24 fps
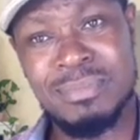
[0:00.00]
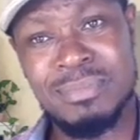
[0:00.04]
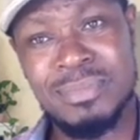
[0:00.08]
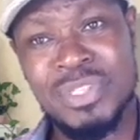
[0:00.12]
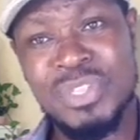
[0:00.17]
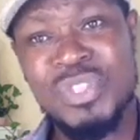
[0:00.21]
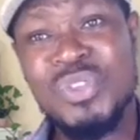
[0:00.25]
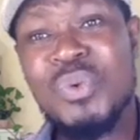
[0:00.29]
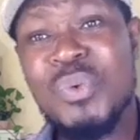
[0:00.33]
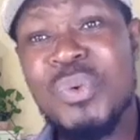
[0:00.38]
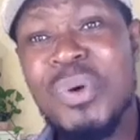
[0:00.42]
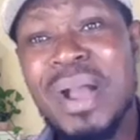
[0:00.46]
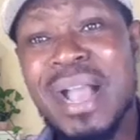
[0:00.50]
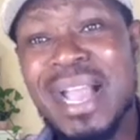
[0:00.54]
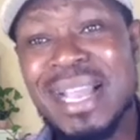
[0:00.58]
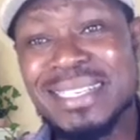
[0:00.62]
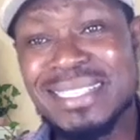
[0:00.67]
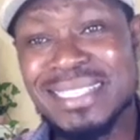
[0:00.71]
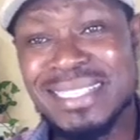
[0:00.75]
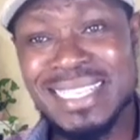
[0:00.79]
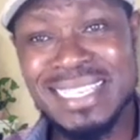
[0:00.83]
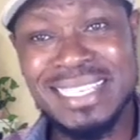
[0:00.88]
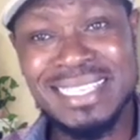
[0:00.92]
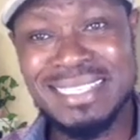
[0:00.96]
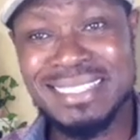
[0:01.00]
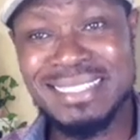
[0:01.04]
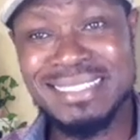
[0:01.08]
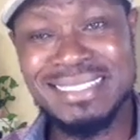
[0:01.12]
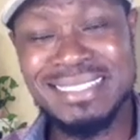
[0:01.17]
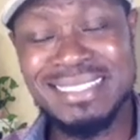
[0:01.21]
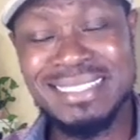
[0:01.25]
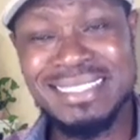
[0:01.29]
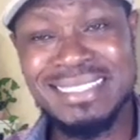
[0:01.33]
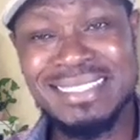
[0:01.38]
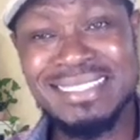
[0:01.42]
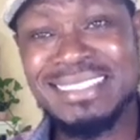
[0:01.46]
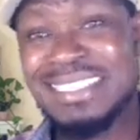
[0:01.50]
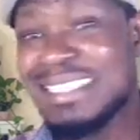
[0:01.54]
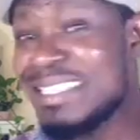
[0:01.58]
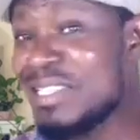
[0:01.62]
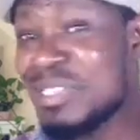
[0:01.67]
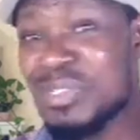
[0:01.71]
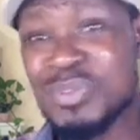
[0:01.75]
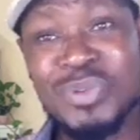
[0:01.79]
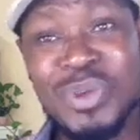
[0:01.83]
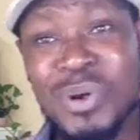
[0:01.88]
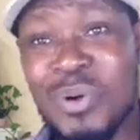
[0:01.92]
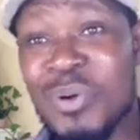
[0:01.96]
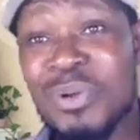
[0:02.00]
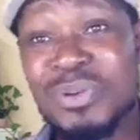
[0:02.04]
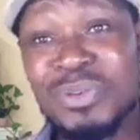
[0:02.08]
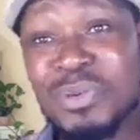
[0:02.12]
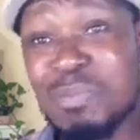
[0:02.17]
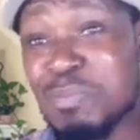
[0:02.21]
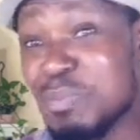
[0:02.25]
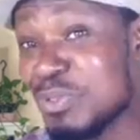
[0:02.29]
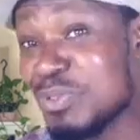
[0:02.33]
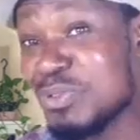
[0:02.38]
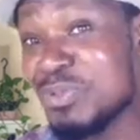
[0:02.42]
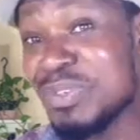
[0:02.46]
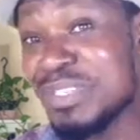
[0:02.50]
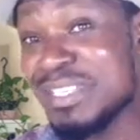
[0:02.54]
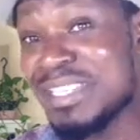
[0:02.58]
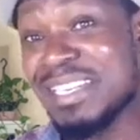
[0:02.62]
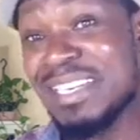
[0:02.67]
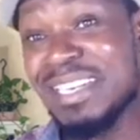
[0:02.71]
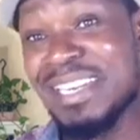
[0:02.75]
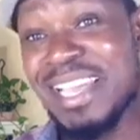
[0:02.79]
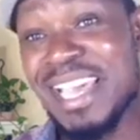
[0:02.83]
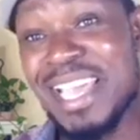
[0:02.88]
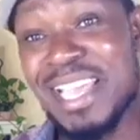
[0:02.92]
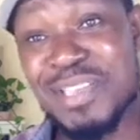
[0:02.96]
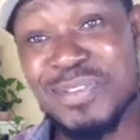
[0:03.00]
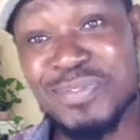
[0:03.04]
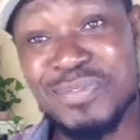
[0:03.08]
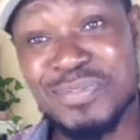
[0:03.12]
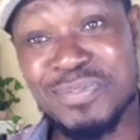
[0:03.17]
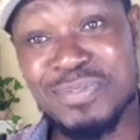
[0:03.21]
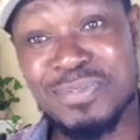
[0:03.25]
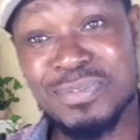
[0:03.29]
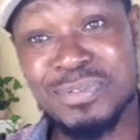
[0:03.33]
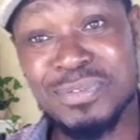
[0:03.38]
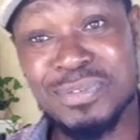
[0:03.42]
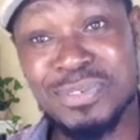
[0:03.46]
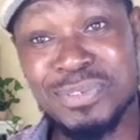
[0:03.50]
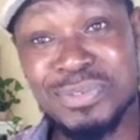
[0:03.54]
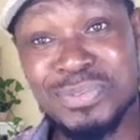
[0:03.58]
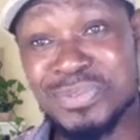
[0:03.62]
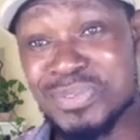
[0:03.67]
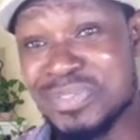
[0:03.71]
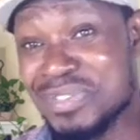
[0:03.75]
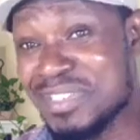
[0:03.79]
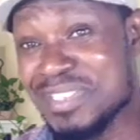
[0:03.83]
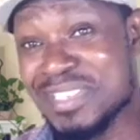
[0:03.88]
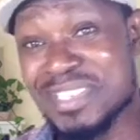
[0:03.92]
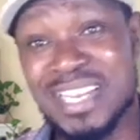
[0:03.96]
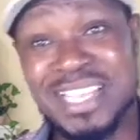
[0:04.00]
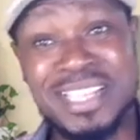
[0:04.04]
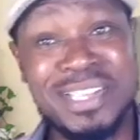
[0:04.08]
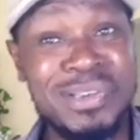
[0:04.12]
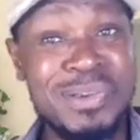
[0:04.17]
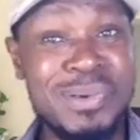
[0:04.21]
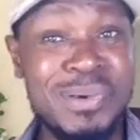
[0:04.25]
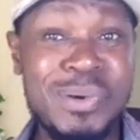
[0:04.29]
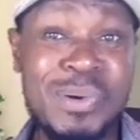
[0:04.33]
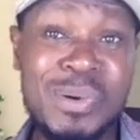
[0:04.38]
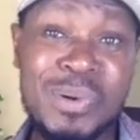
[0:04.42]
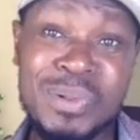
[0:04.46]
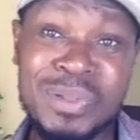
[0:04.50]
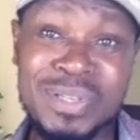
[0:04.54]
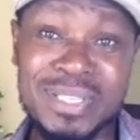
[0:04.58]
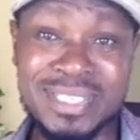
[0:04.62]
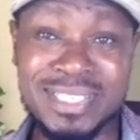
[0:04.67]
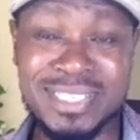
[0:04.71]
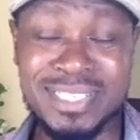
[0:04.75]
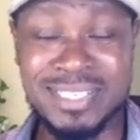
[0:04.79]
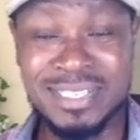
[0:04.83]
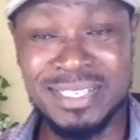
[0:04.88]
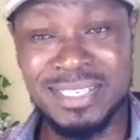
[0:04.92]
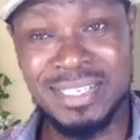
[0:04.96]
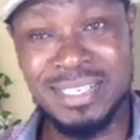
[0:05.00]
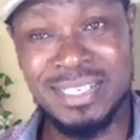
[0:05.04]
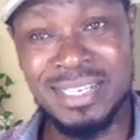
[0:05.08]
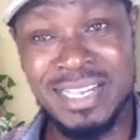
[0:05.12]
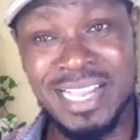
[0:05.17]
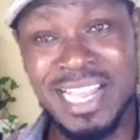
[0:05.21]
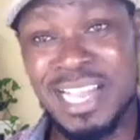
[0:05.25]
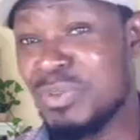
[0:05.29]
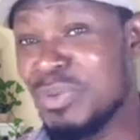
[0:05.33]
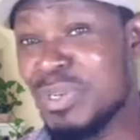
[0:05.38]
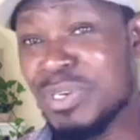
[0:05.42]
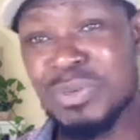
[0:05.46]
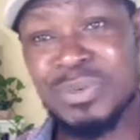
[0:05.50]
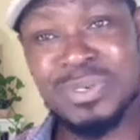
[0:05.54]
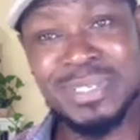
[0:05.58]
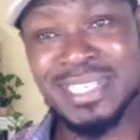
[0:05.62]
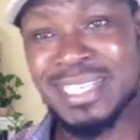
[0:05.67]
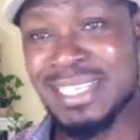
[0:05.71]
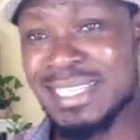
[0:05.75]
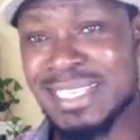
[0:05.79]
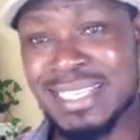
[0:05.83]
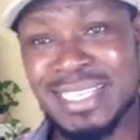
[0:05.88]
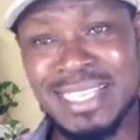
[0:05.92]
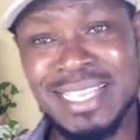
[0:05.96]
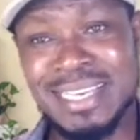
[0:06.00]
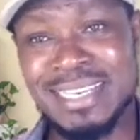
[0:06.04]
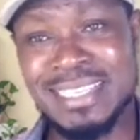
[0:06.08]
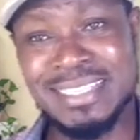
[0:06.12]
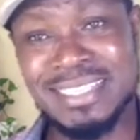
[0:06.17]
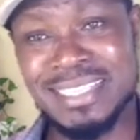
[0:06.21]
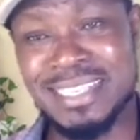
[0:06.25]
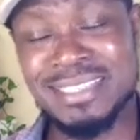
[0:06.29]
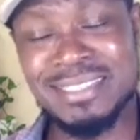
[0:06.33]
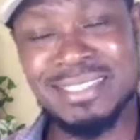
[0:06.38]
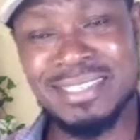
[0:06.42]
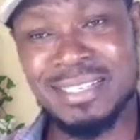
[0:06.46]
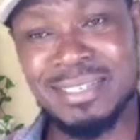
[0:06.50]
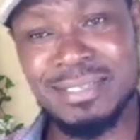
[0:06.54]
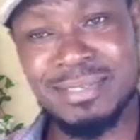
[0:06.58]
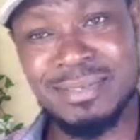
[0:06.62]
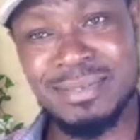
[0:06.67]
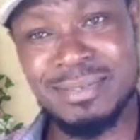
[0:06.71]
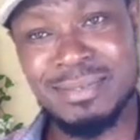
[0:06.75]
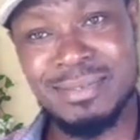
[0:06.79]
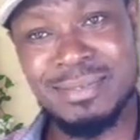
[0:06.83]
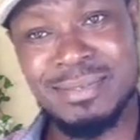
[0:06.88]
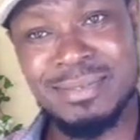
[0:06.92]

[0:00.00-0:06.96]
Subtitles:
You act like this is your only opportunity in life to strike gold and you are not taking any chances.